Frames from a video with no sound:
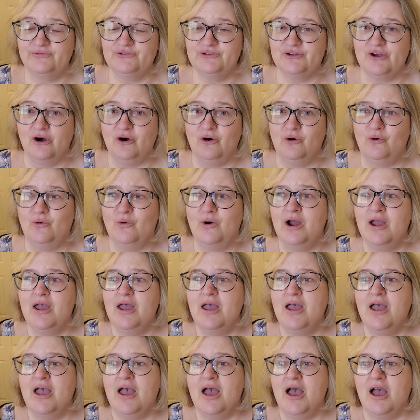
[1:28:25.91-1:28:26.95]
So,
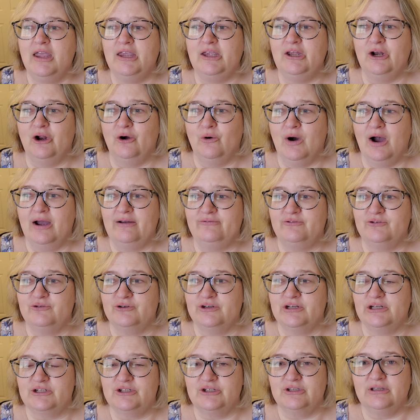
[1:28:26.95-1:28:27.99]
you know, I've
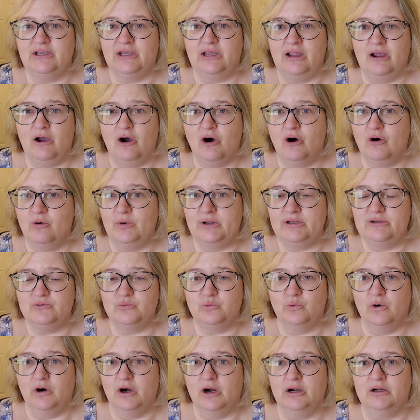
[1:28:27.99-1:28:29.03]
traditionally always
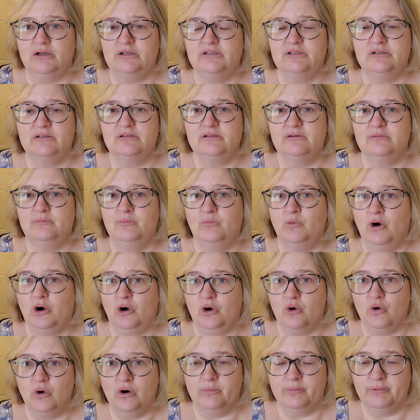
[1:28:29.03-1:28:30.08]
worked more
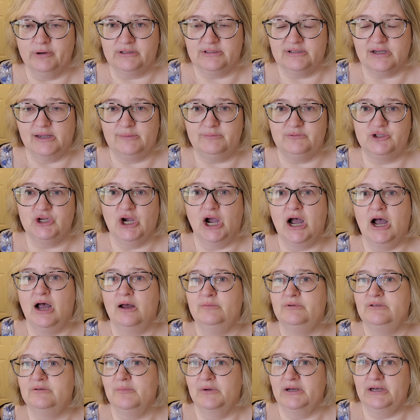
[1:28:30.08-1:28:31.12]
corporate type
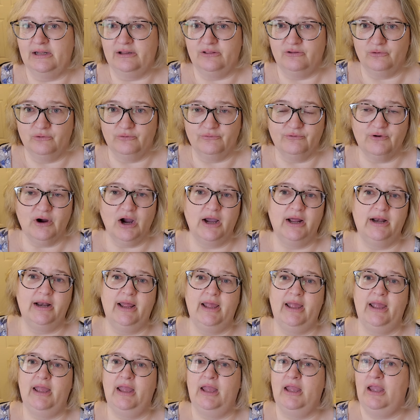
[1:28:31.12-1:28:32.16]
jobs, Monday through
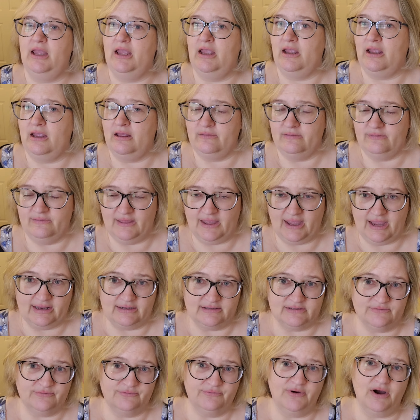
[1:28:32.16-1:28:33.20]
Friday, the
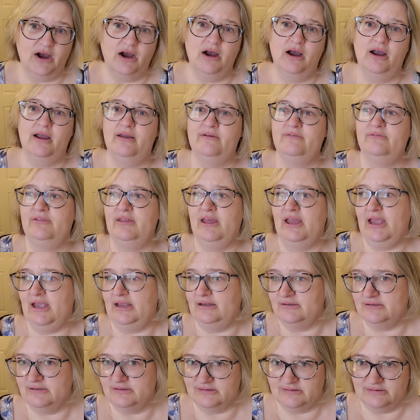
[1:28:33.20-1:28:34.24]
eight to five, the
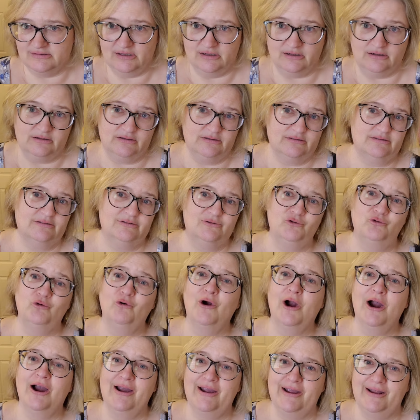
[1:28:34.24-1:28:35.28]
eight to six
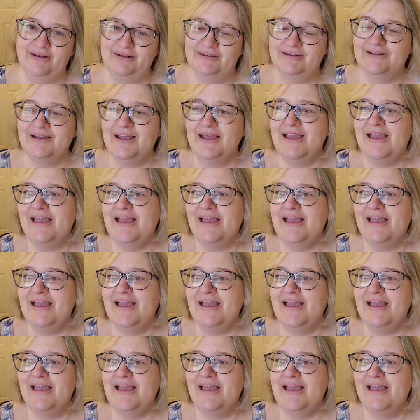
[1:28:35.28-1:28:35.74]
grind,